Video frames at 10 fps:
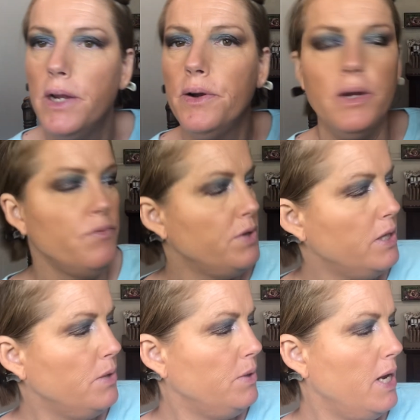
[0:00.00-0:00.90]
All right, for the
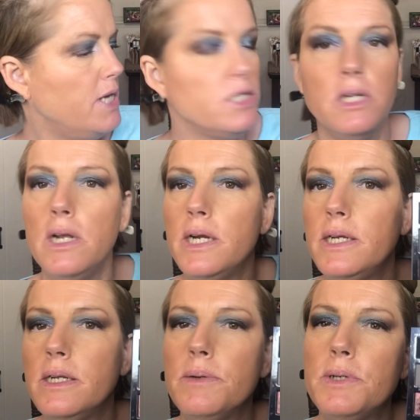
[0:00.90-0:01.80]
lower lash
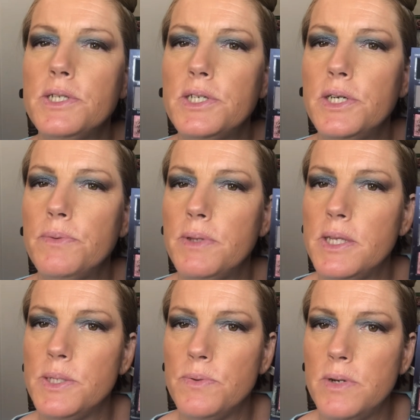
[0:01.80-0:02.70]
line, I'm going to start in with this